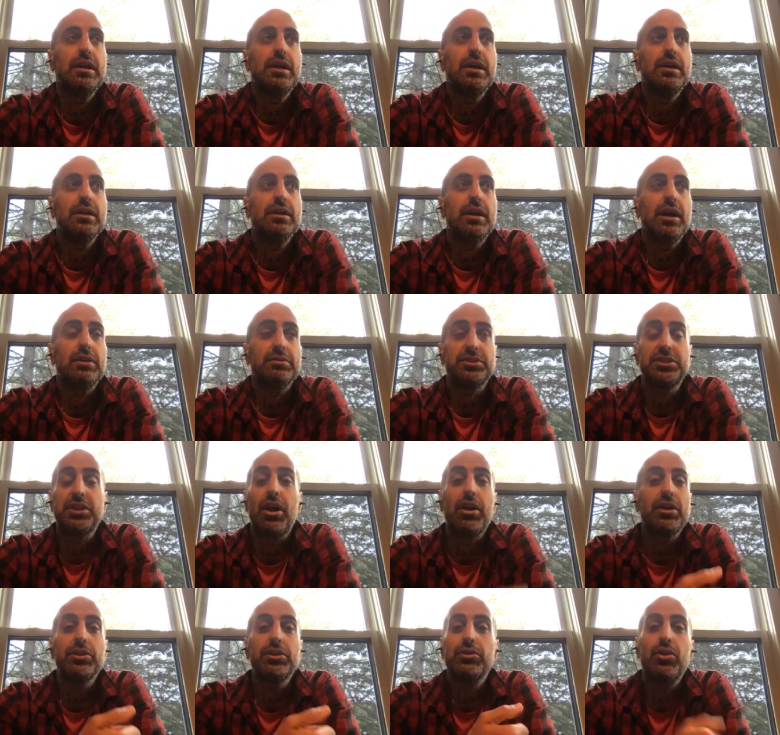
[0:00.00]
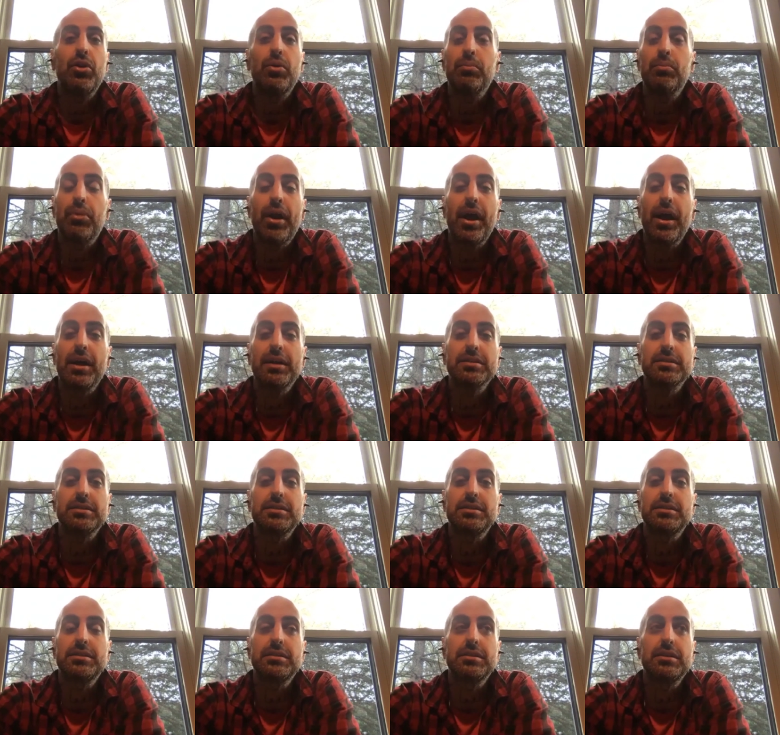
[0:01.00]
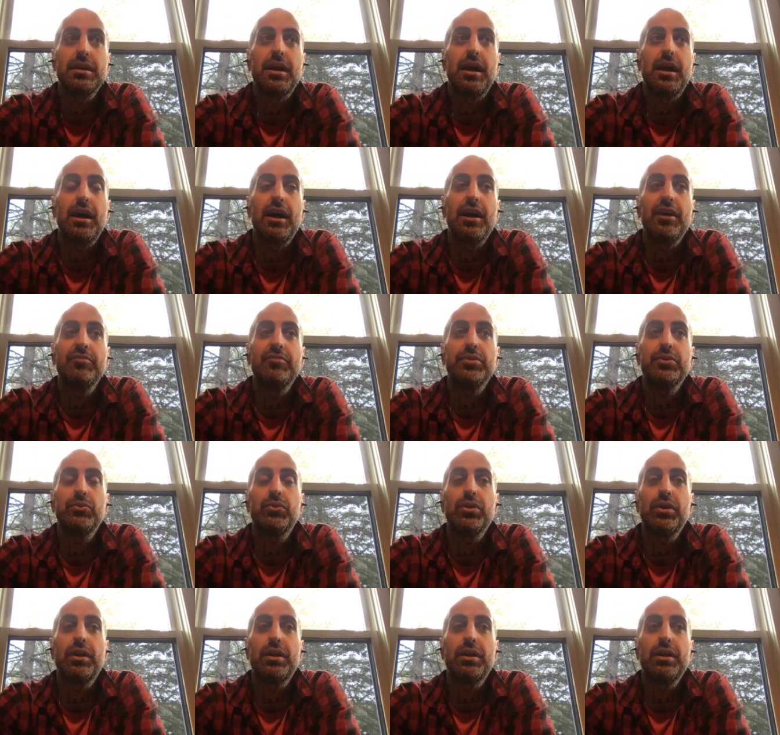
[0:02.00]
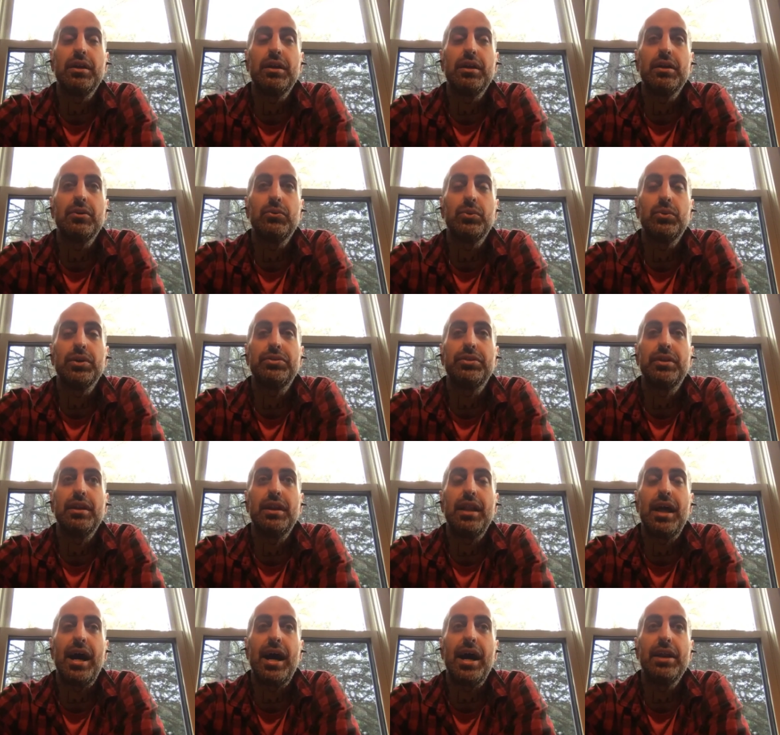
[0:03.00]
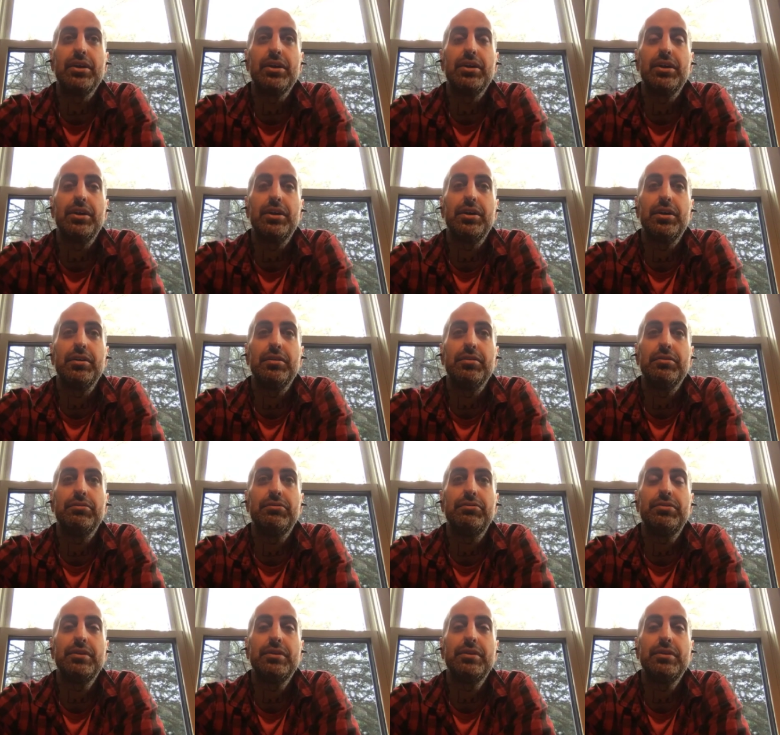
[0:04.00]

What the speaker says: are starting their own brands. I've been working with a lot of